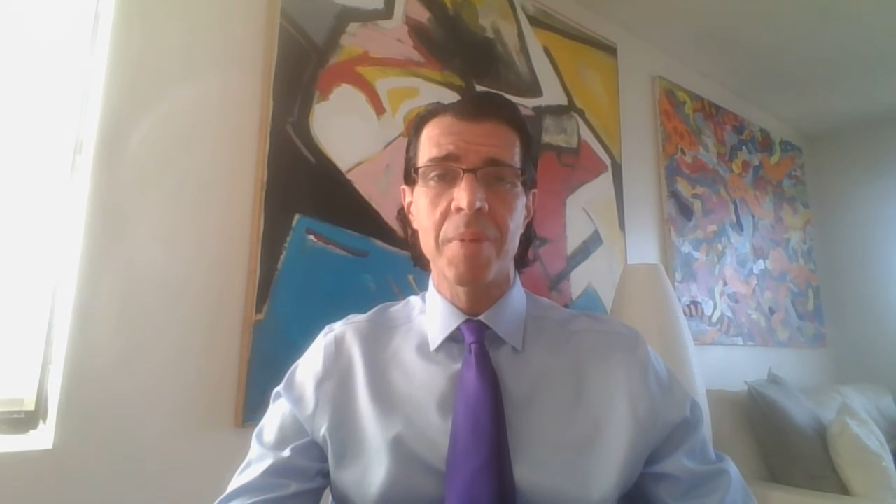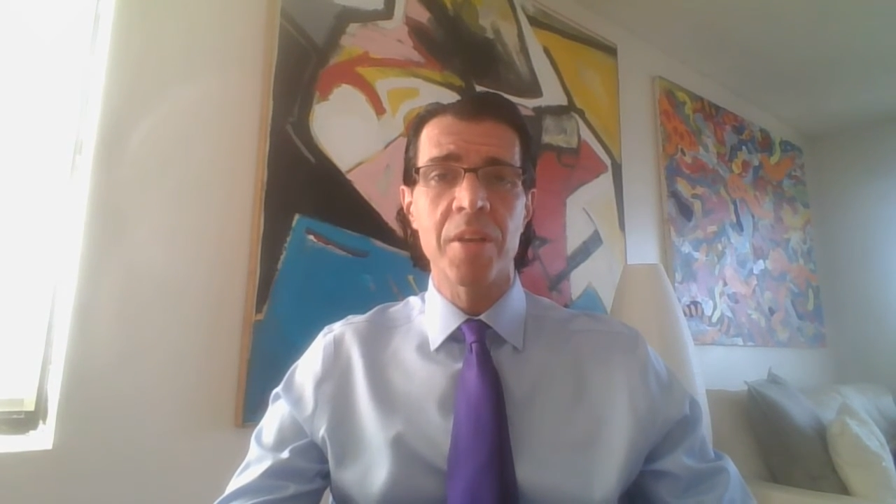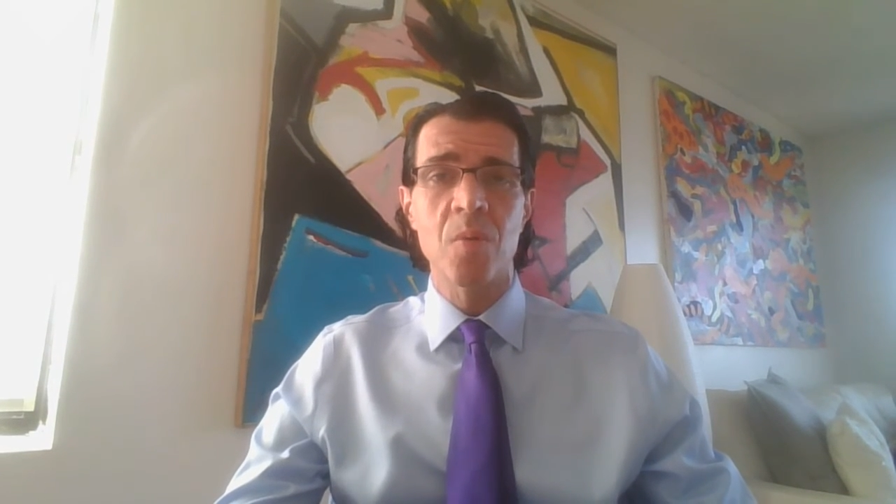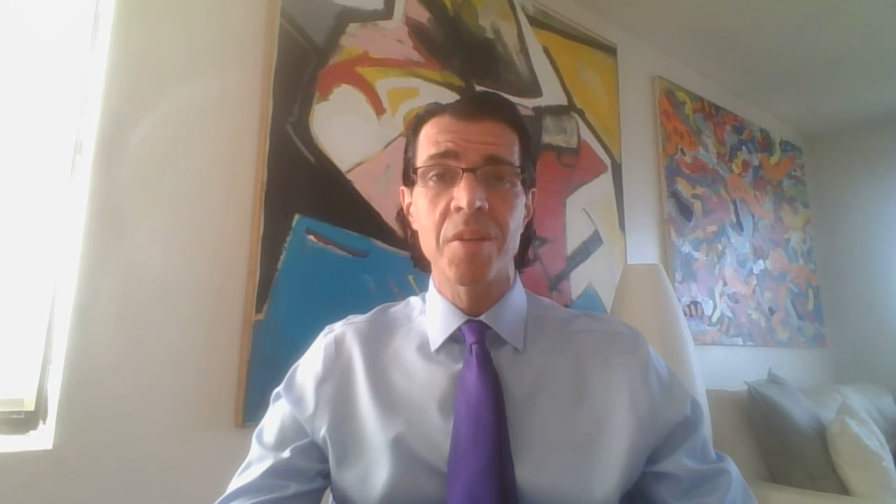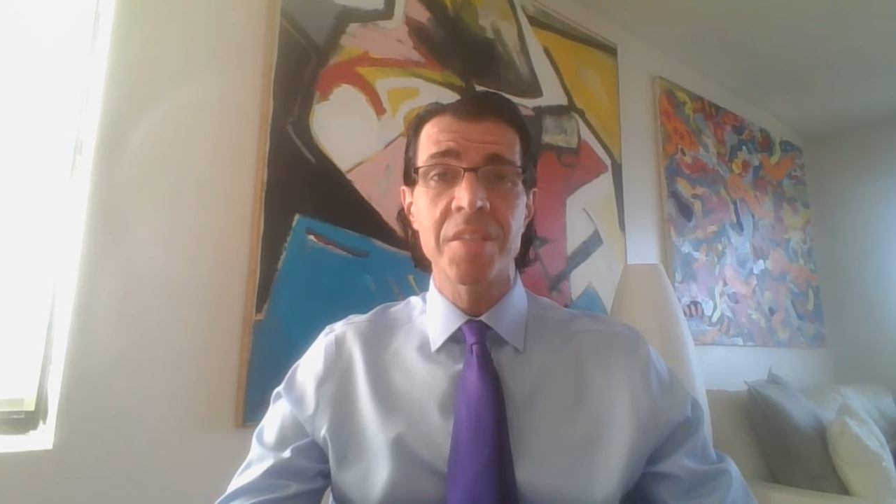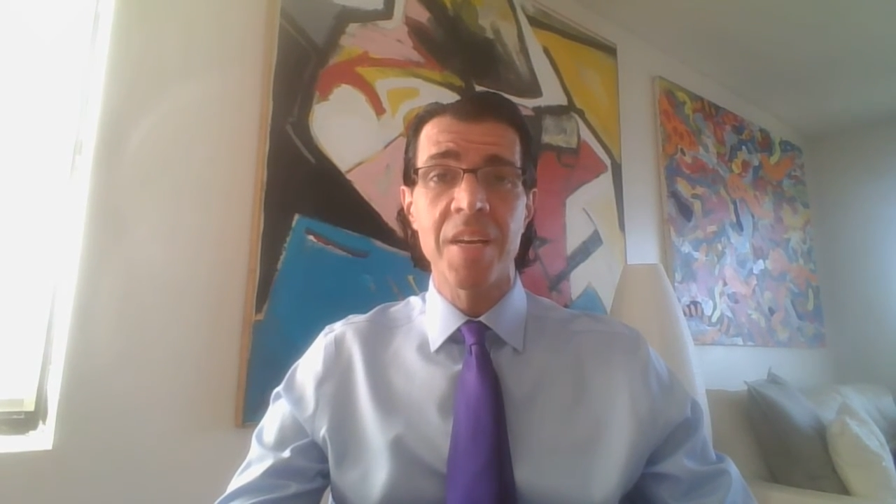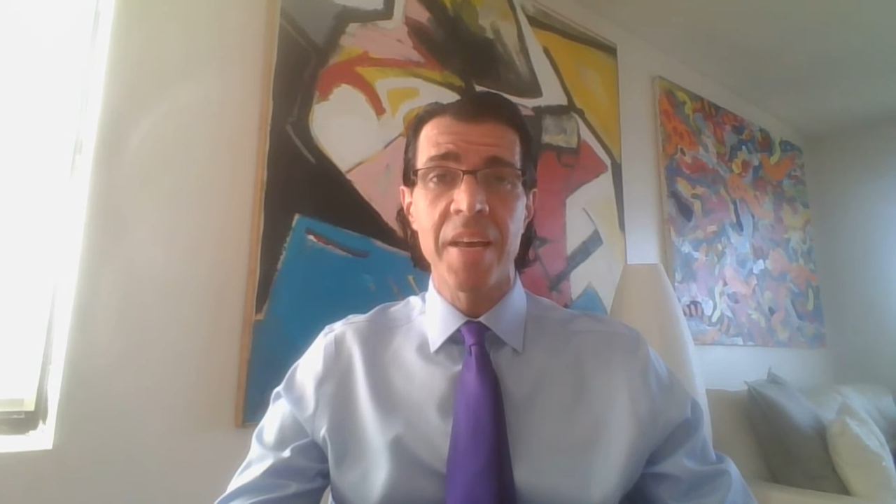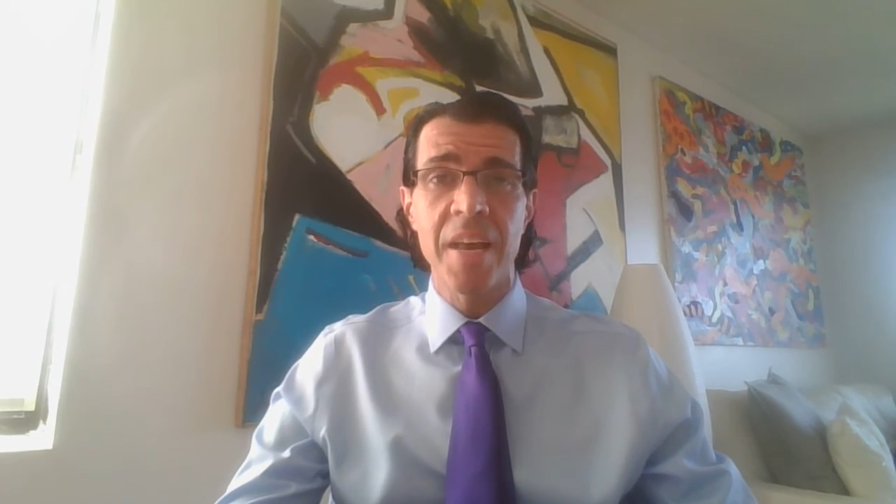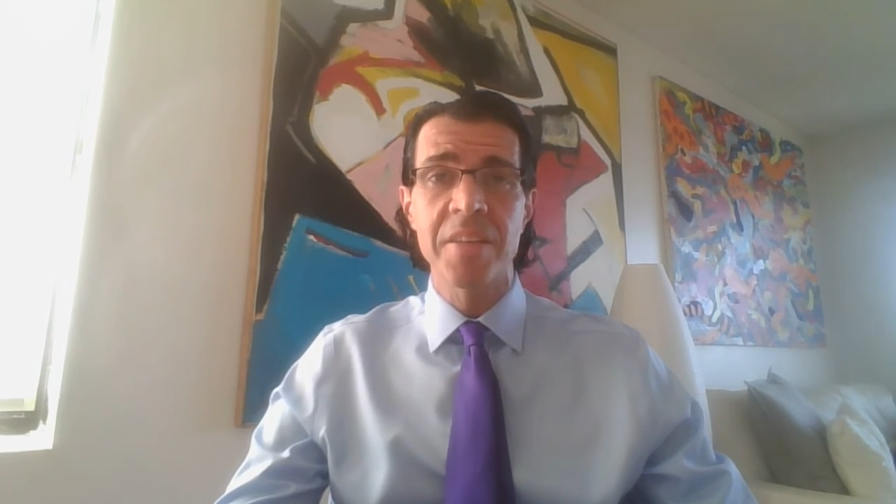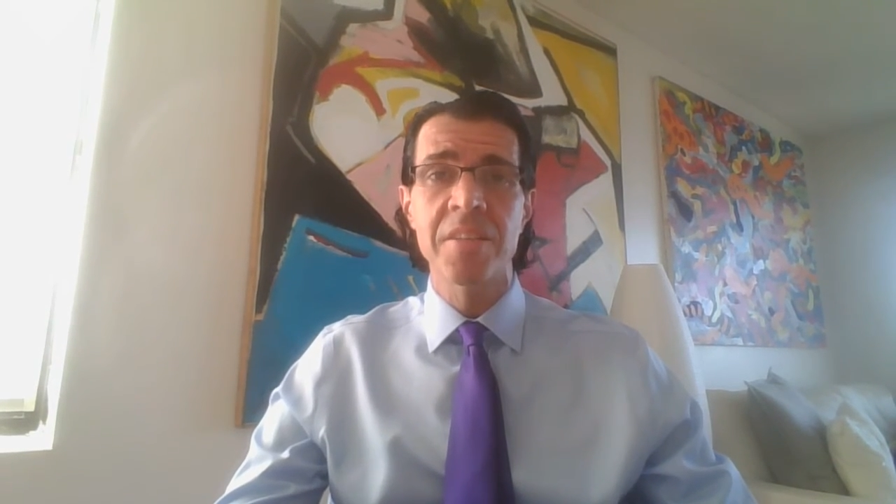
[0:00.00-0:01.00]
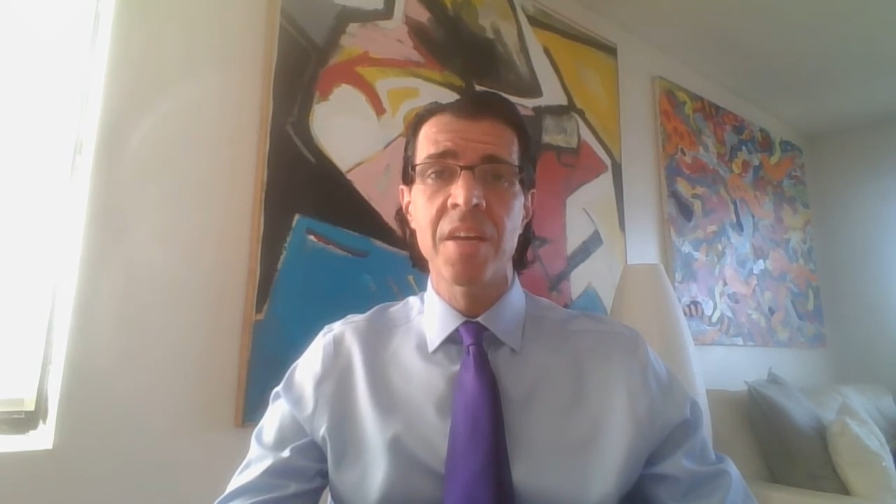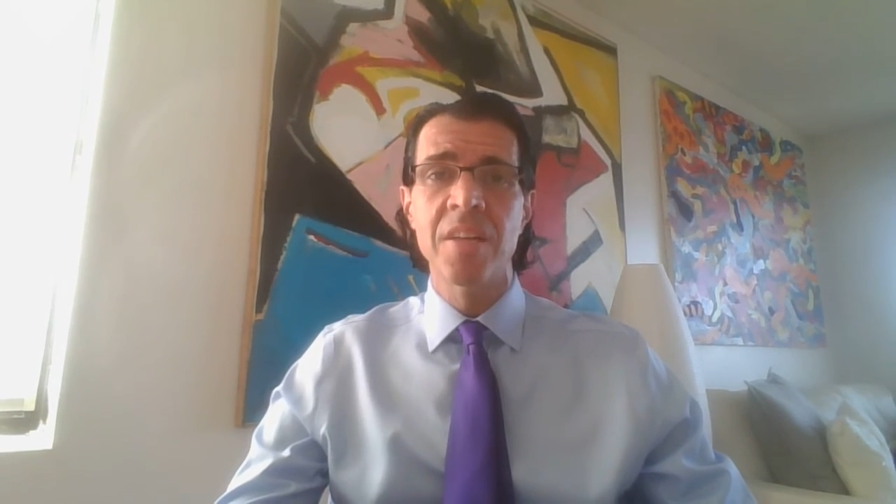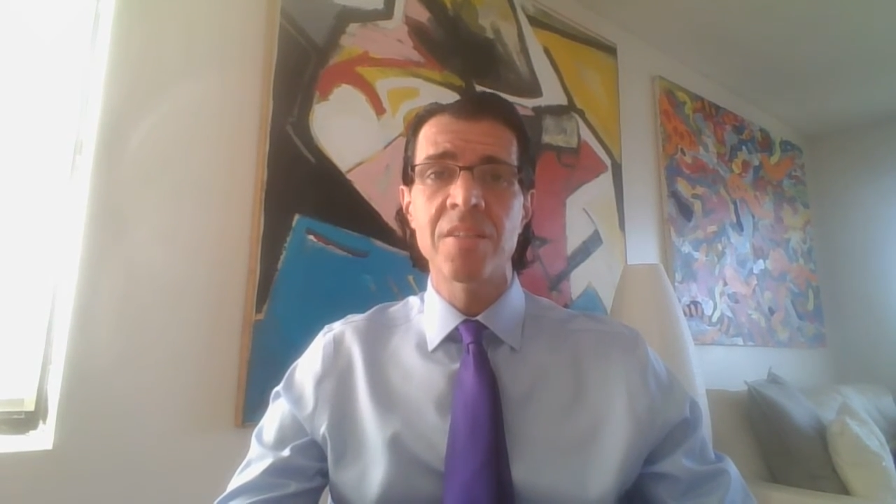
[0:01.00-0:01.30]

by USCIS,